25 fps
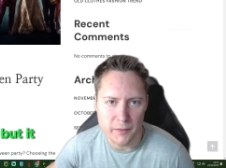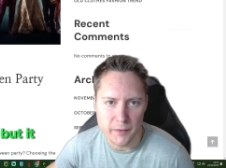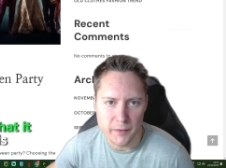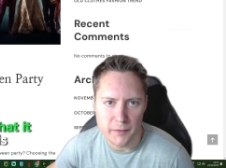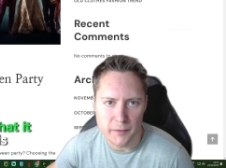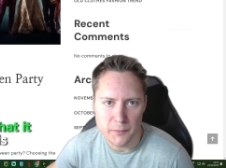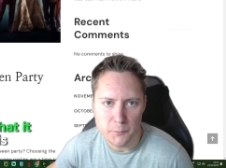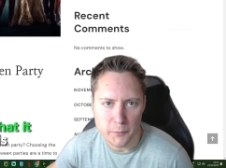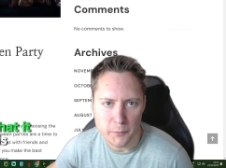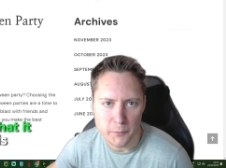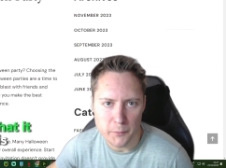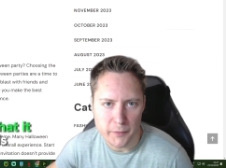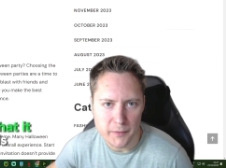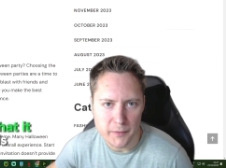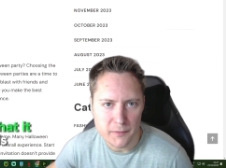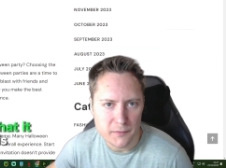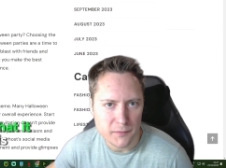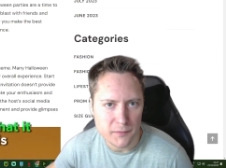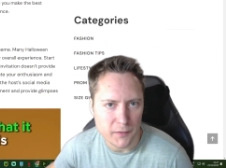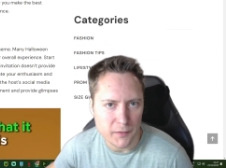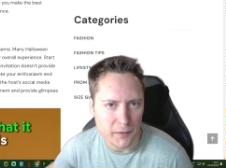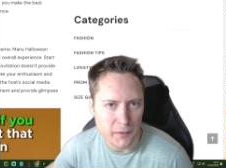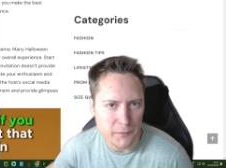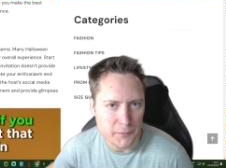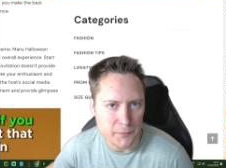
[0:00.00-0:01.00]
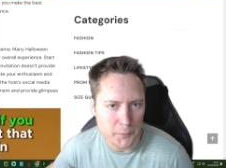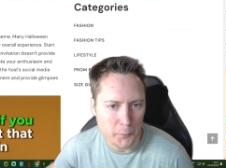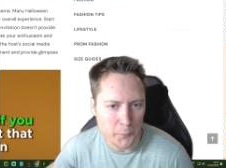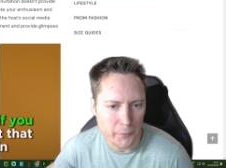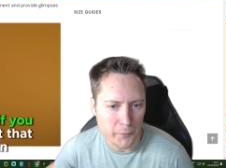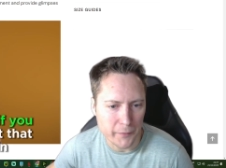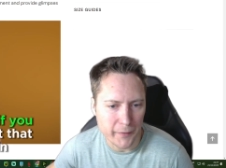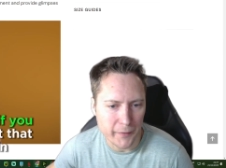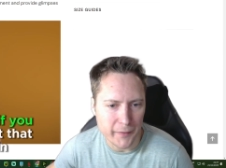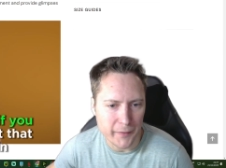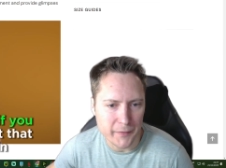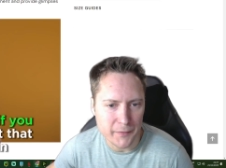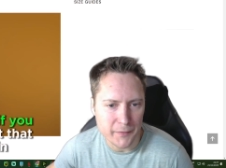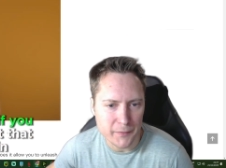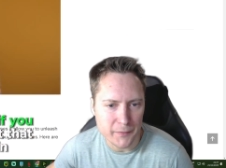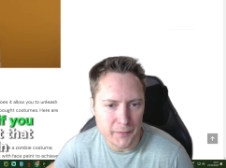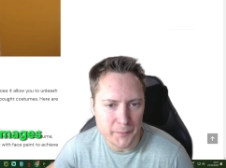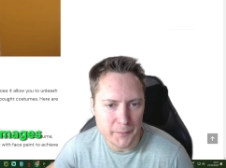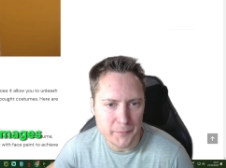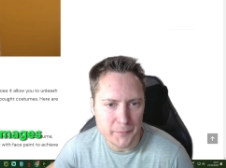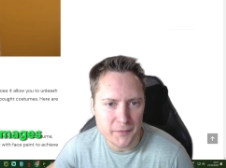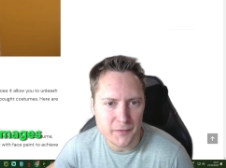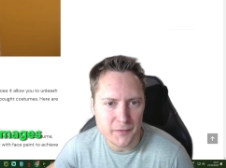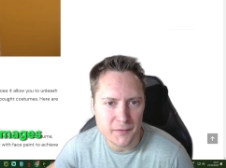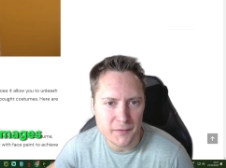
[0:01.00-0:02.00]
is what it is. Like, if you want that in your
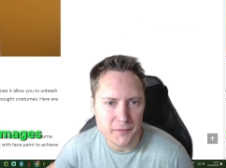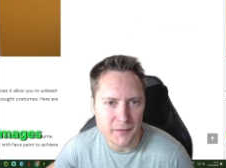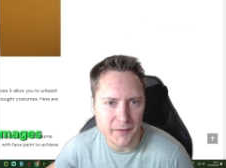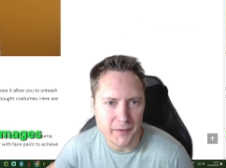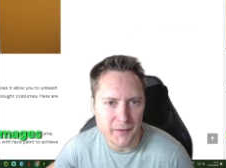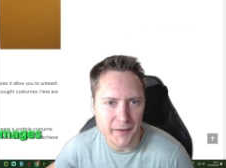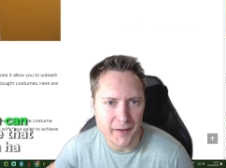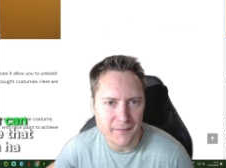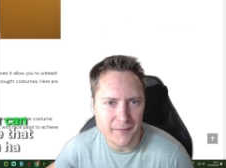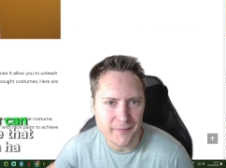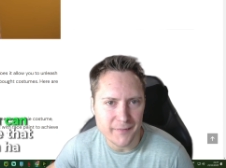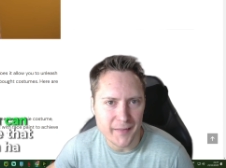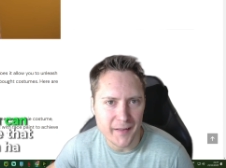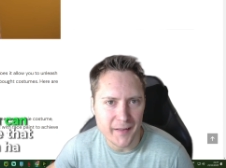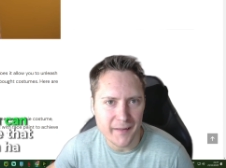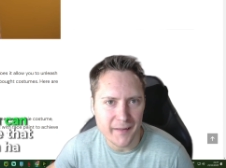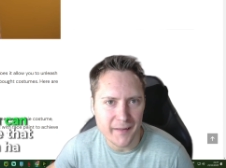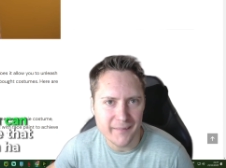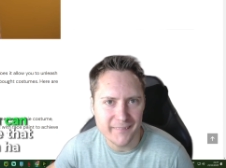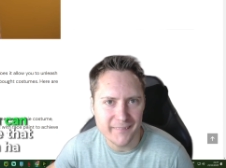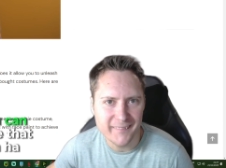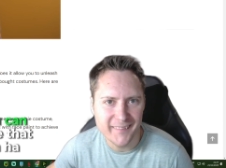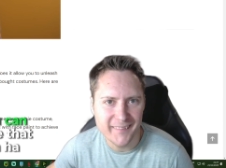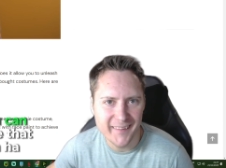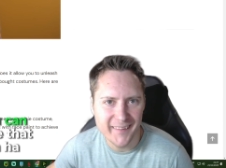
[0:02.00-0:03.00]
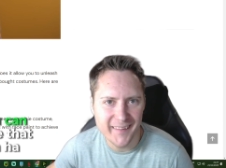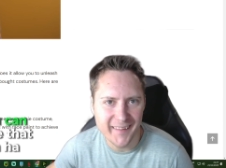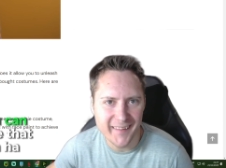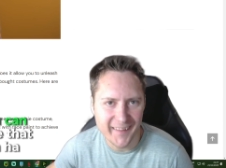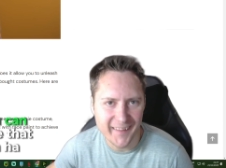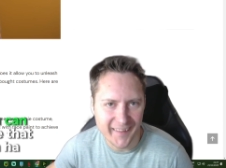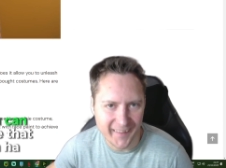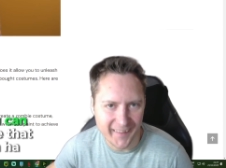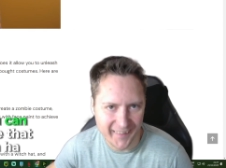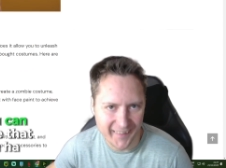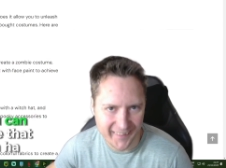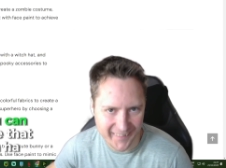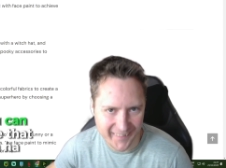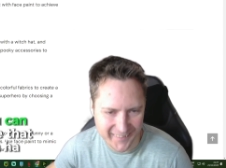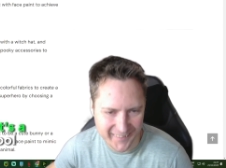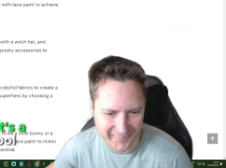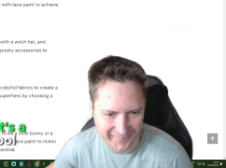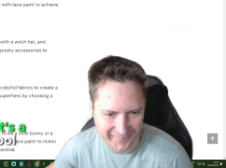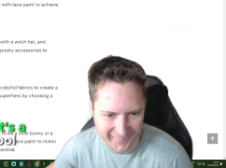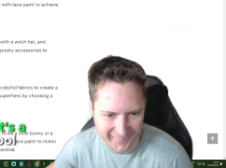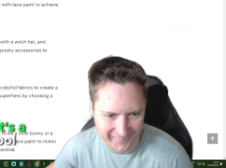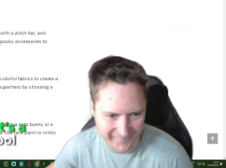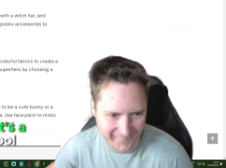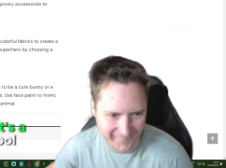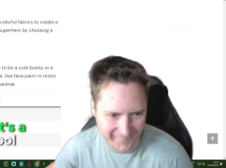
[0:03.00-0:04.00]
images, you can have that. That's
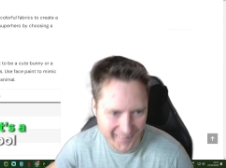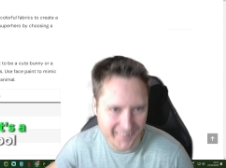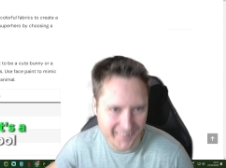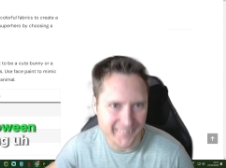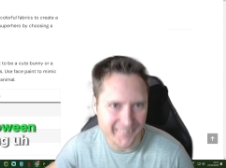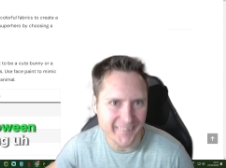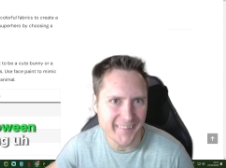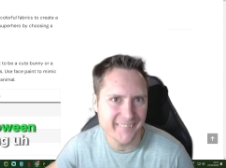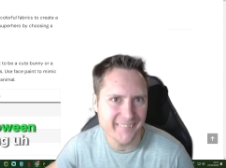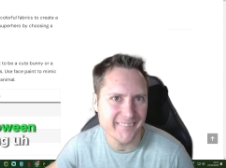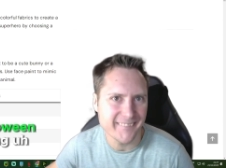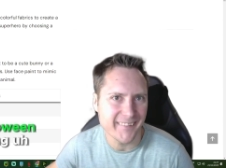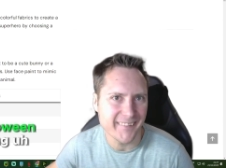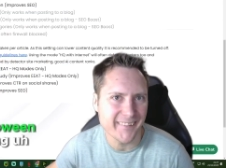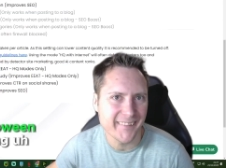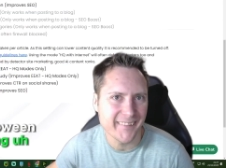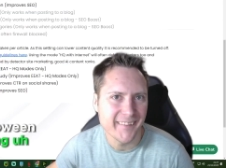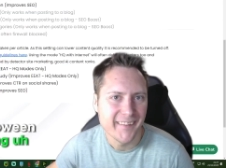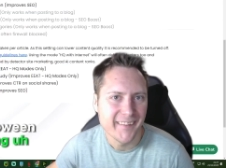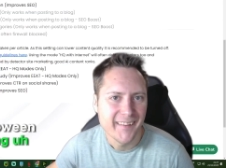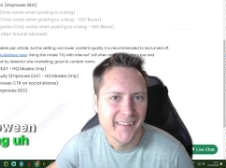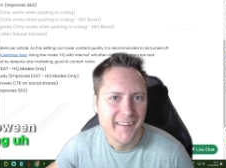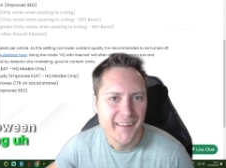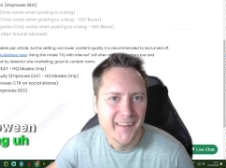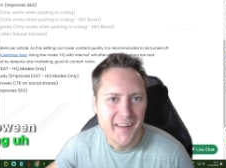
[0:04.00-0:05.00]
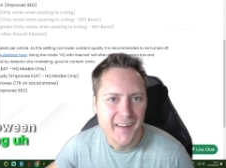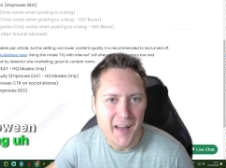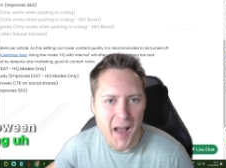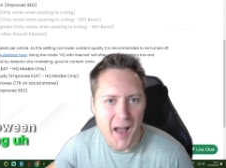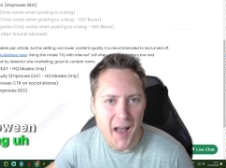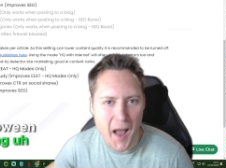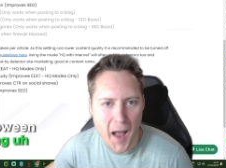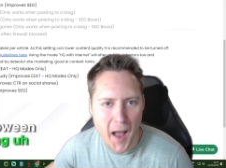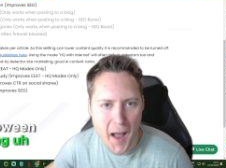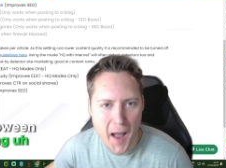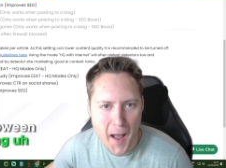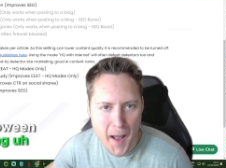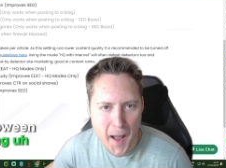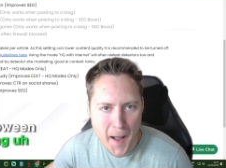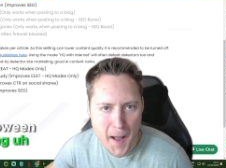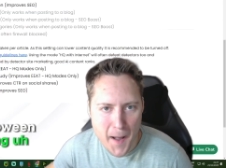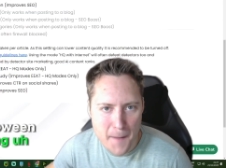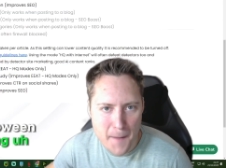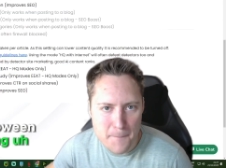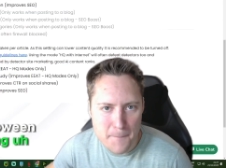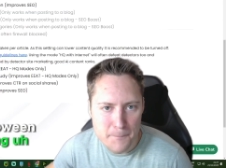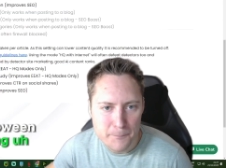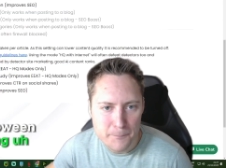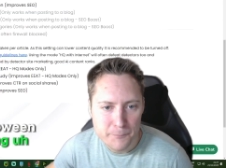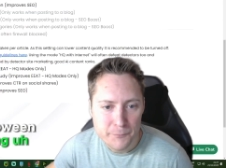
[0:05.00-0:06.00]
a cool Halloween thing.
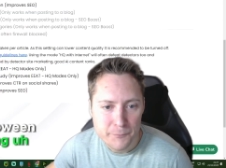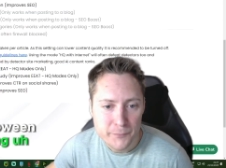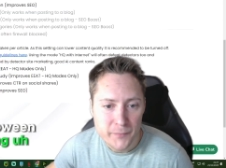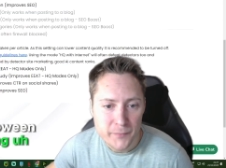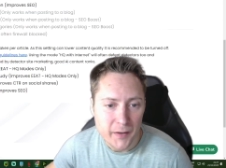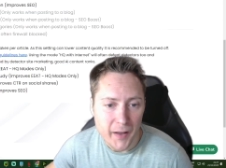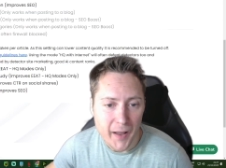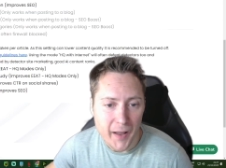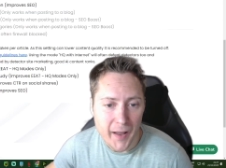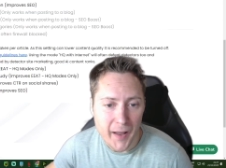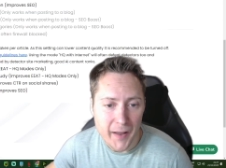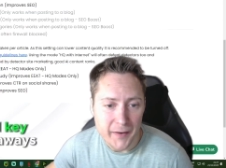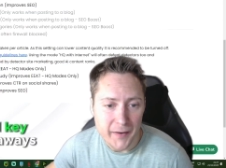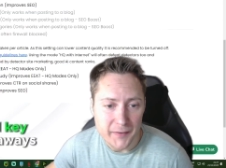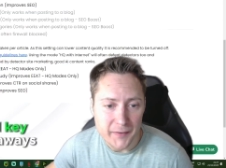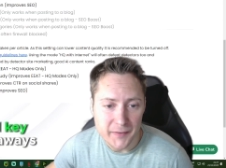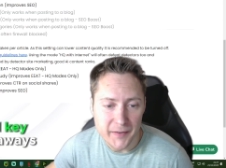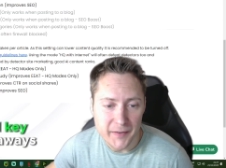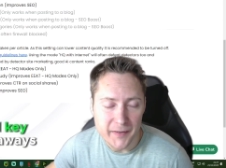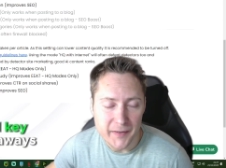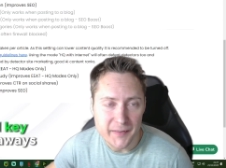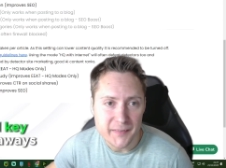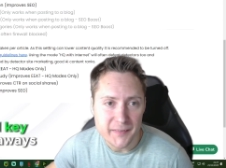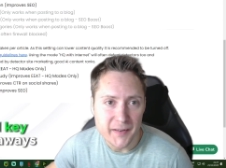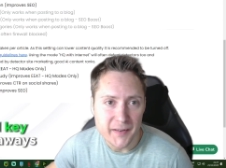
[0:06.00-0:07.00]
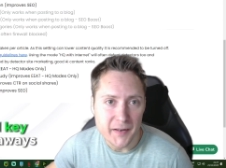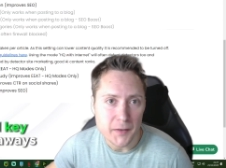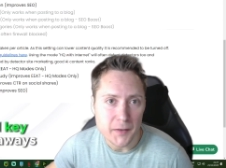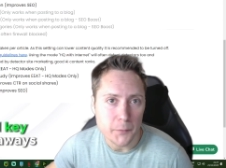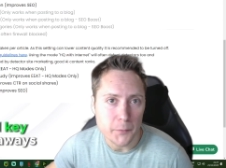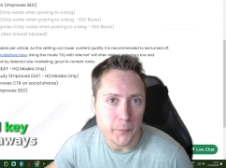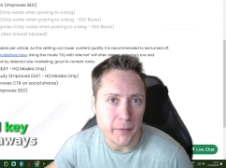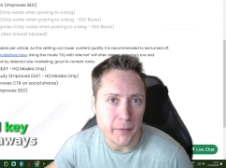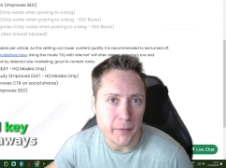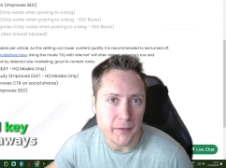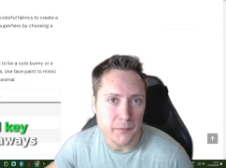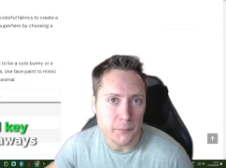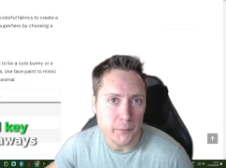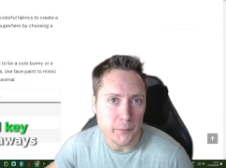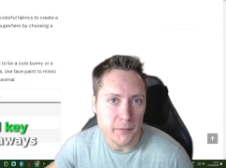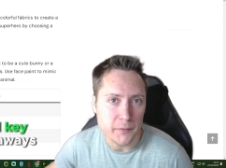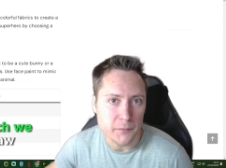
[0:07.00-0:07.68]
And key takeaways,